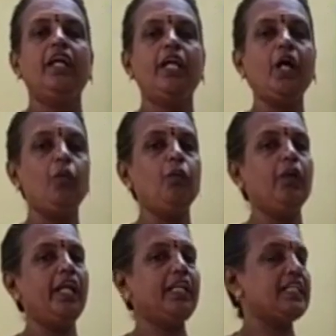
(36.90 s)
Now
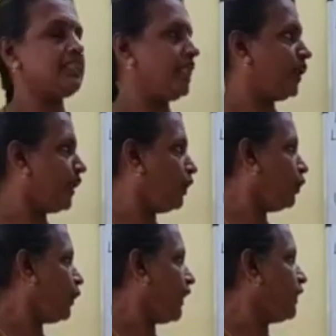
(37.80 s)
let us
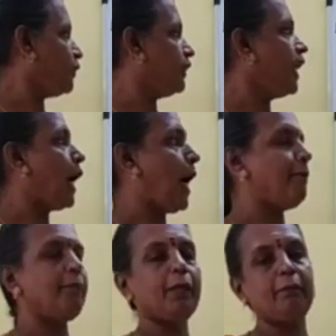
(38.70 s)
look into the
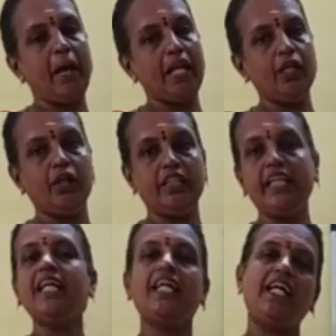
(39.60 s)
upper
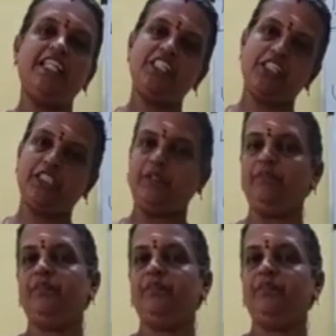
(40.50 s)
Paleolithic culture.